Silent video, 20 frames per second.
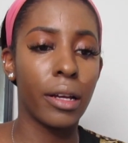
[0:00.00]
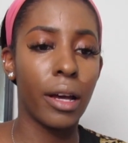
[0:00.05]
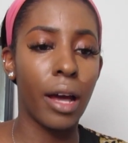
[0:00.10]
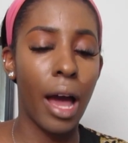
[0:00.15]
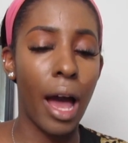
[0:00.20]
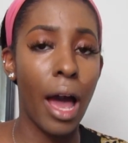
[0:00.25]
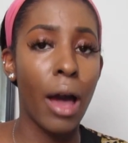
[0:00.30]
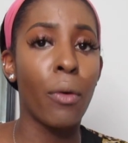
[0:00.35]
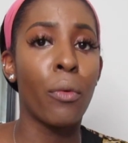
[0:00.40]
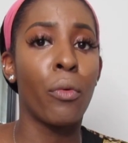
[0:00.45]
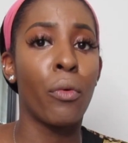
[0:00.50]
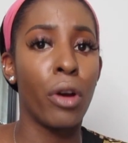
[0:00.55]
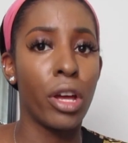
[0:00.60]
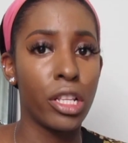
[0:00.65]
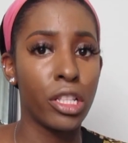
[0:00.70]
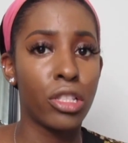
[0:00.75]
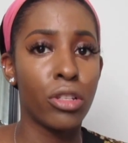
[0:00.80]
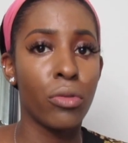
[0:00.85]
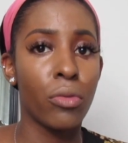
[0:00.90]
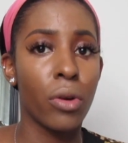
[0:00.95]
I
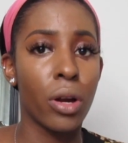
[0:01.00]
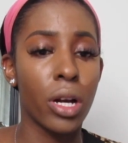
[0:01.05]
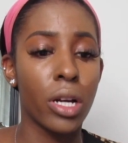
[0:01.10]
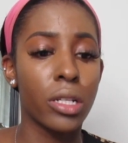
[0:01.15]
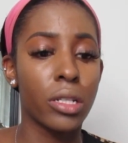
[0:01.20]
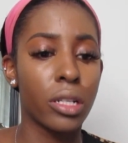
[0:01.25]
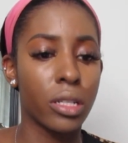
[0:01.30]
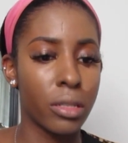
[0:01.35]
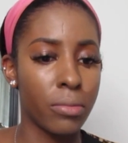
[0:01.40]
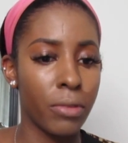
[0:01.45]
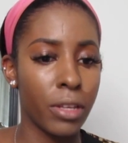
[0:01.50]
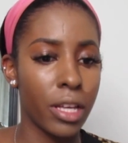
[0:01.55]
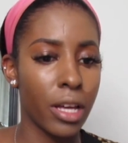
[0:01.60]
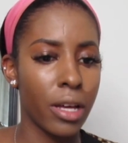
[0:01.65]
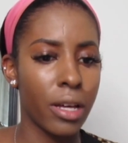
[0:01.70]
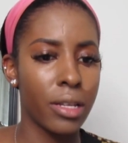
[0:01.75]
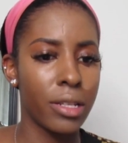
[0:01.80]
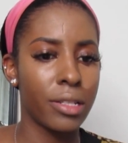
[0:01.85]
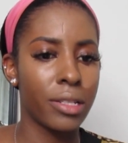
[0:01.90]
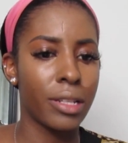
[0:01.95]
went to work just
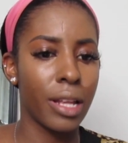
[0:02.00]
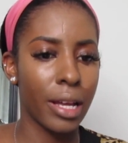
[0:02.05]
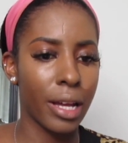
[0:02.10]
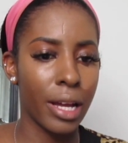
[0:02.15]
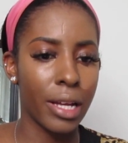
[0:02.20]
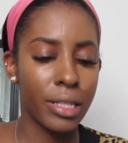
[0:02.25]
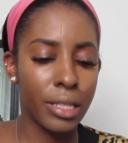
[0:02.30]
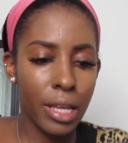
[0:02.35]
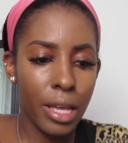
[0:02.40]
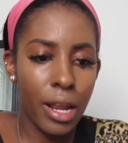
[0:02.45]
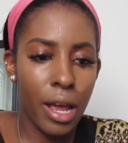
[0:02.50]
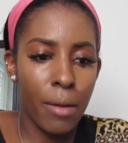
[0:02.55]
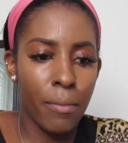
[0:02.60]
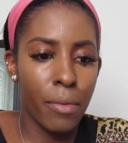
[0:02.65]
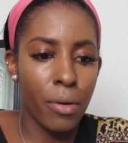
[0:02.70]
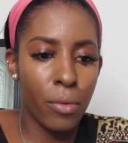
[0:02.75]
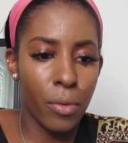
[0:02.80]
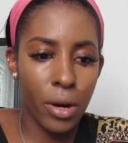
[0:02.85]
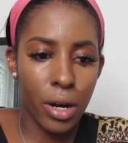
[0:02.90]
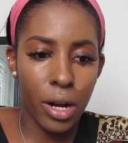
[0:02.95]
because, like I said, I'm
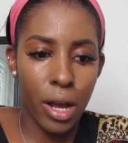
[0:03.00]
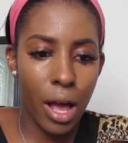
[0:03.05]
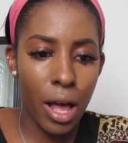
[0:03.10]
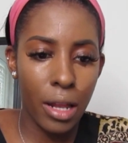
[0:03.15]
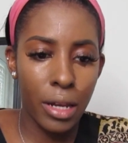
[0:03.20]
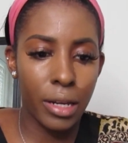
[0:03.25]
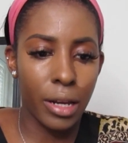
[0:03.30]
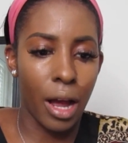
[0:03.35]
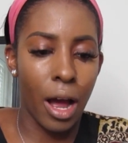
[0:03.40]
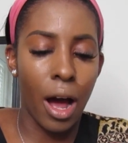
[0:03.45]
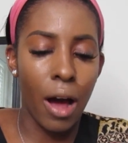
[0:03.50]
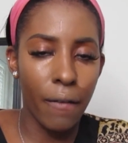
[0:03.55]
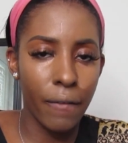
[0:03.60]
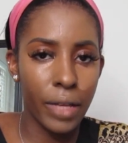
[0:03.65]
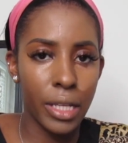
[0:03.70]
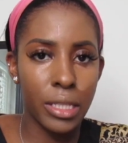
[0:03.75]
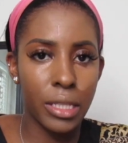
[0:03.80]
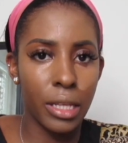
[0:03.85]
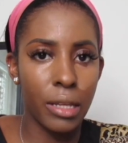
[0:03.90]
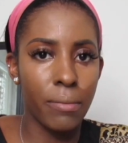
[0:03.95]
a workaholic.
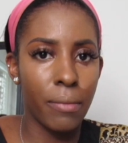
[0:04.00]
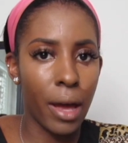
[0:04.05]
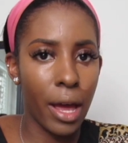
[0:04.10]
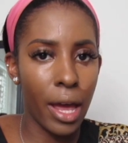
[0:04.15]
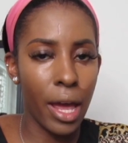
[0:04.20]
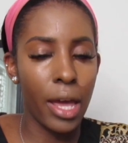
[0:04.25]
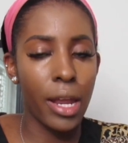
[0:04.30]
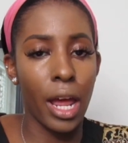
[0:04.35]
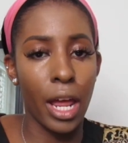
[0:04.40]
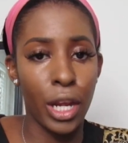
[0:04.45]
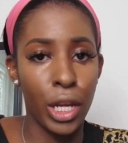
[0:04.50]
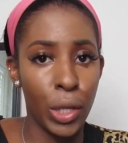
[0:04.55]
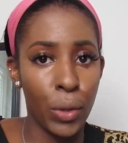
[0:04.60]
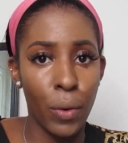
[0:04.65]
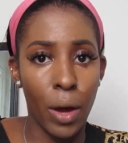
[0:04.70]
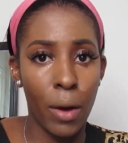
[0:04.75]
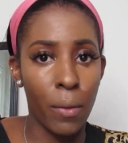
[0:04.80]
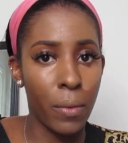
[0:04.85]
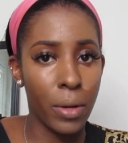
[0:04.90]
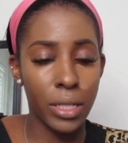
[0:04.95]
Obviously, in my head, I knew
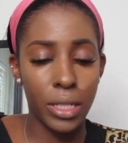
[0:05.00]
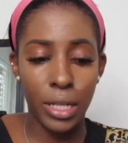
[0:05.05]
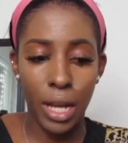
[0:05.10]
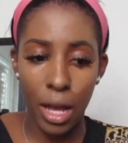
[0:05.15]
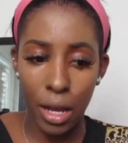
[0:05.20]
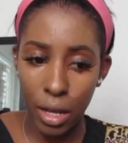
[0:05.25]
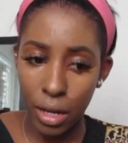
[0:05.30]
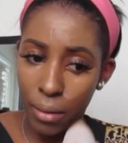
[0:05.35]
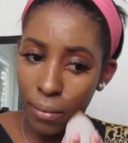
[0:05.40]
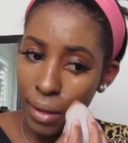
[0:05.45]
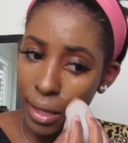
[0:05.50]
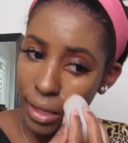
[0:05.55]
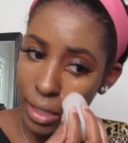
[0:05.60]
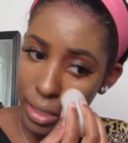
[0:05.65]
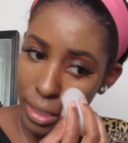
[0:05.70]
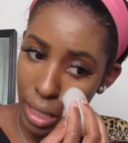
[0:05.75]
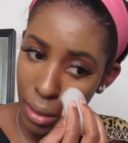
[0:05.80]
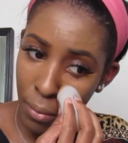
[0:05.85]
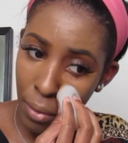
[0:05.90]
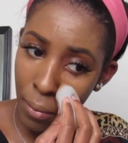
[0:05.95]
I was not gonna make the
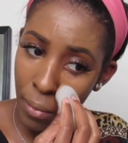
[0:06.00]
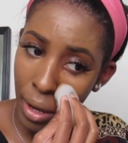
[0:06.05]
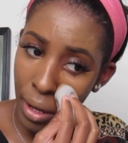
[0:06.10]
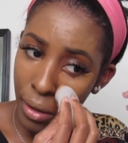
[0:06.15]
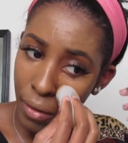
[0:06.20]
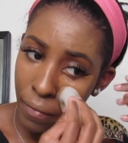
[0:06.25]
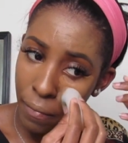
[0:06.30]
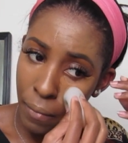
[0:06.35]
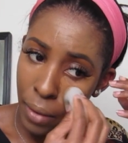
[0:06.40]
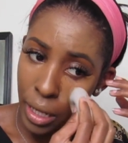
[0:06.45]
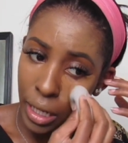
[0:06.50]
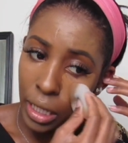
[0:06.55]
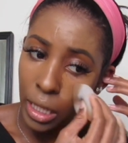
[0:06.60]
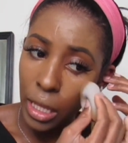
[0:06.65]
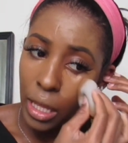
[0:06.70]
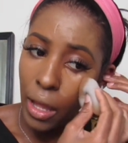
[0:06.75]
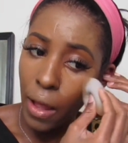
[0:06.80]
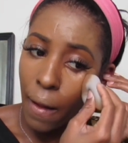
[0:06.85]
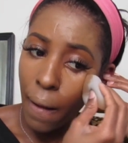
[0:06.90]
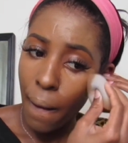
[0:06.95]
same amount of
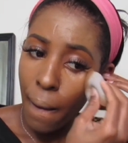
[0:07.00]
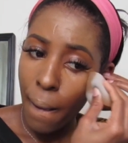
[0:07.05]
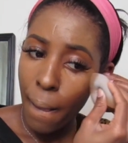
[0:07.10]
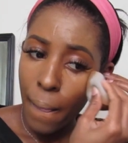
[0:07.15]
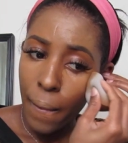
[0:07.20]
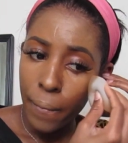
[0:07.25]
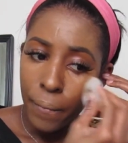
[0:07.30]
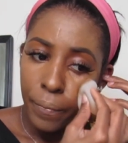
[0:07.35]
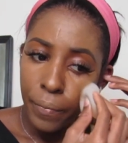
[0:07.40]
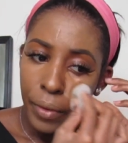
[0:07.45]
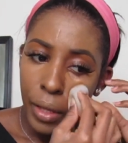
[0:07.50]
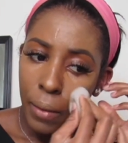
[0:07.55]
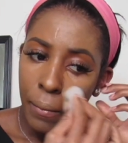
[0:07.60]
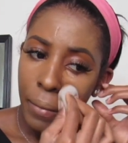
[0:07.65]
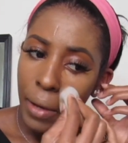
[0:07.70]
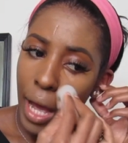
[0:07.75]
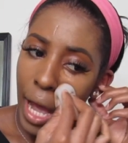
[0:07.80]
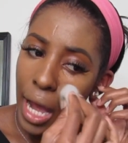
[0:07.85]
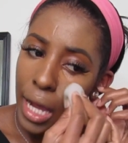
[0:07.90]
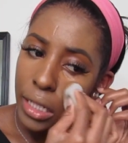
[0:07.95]
money,
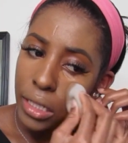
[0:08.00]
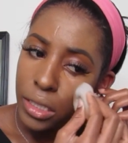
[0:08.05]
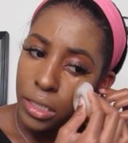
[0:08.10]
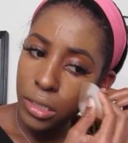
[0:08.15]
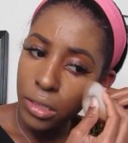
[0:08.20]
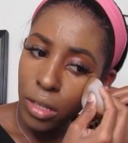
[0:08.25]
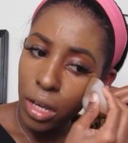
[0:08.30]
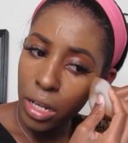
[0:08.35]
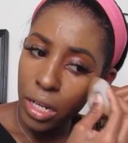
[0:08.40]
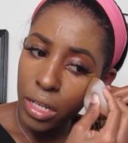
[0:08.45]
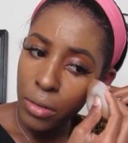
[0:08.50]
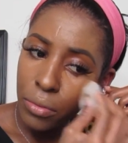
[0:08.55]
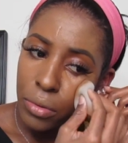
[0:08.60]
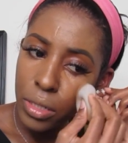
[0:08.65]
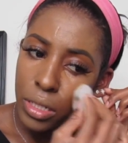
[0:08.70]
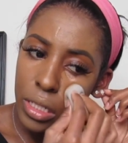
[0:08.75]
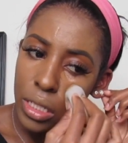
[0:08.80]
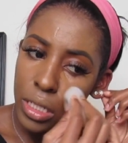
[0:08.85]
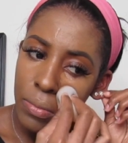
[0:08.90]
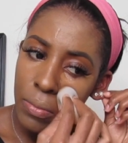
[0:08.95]
but I just thought it
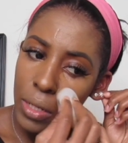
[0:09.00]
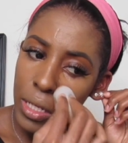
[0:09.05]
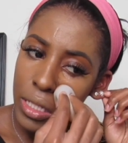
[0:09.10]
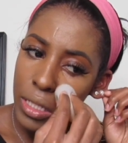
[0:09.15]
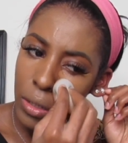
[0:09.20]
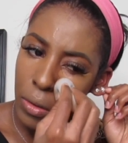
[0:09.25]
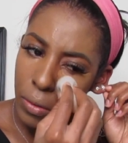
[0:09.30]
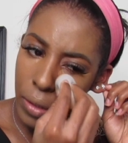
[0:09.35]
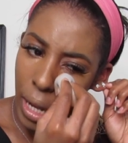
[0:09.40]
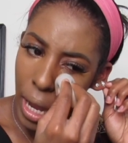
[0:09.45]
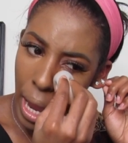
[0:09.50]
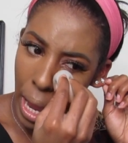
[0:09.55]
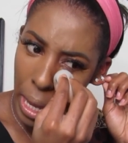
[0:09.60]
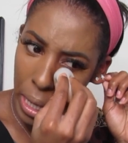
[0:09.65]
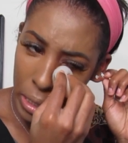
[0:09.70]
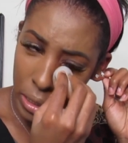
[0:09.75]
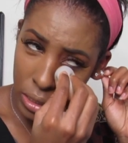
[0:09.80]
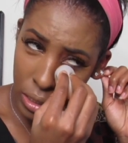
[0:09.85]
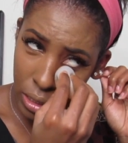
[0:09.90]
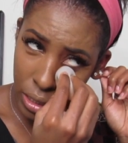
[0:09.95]
would just be so
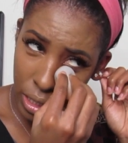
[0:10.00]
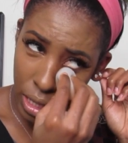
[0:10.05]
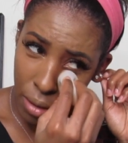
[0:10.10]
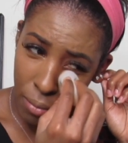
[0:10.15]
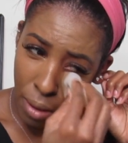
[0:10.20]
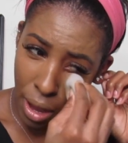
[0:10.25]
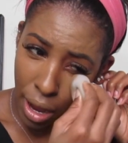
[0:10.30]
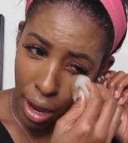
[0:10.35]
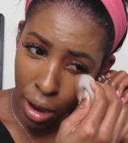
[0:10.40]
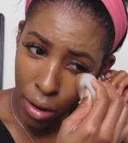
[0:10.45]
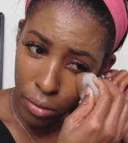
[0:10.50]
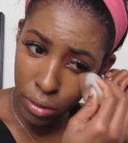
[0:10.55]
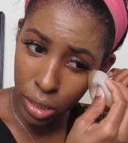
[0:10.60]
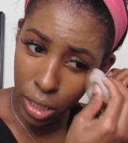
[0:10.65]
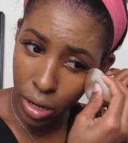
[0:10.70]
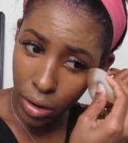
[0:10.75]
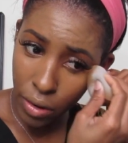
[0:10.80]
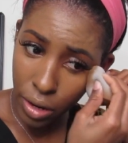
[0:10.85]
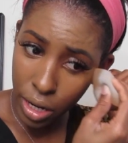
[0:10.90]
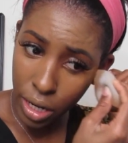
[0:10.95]
nice to get back out
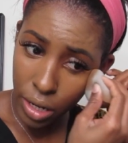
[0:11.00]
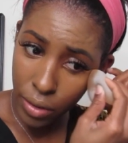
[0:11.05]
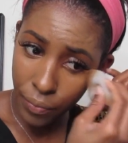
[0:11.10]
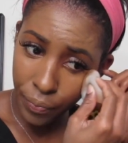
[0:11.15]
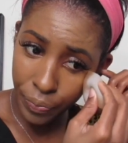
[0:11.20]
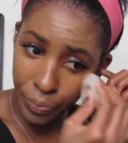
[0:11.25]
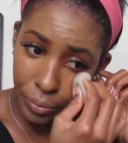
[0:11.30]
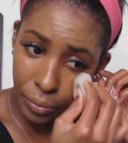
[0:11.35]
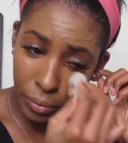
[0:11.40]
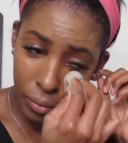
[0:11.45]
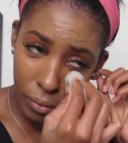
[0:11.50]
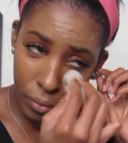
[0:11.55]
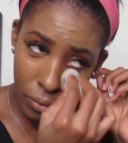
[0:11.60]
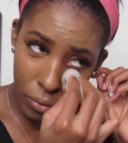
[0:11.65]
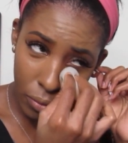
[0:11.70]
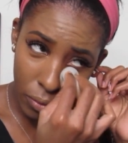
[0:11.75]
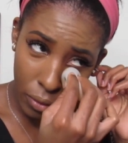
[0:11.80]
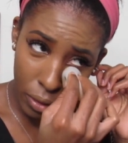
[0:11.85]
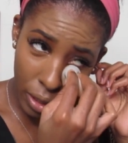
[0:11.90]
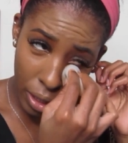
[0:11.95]
there and
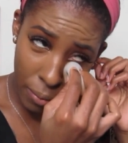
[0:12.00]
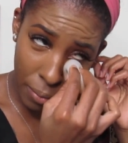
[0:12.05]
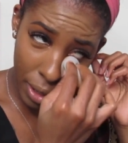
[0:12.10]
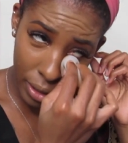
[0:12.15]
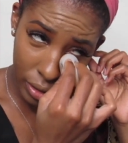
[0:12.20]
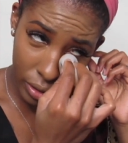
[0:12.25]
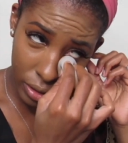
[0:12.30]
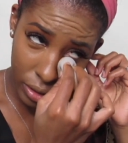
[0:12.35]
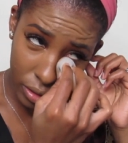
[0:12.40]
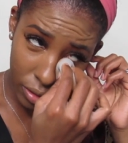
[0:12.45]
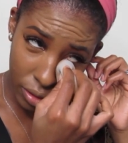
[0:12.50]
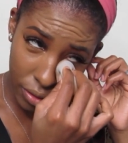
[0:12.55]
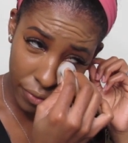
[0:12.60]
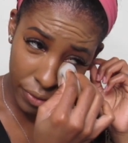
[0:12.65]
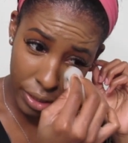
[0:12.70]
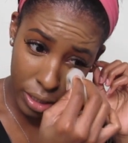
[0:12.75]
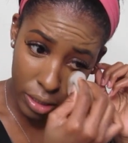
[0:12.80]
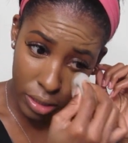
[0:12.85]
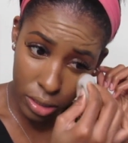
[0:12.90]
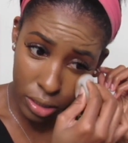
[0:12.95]
get back to
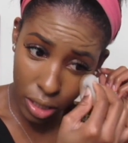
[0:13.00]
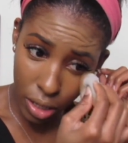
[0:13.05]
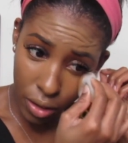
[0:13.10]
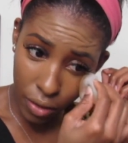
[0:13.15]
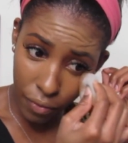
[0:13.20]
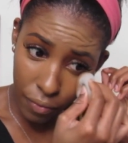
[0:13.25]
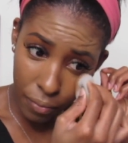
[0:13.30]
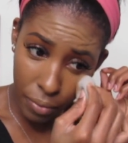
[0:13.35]
serving and stuff.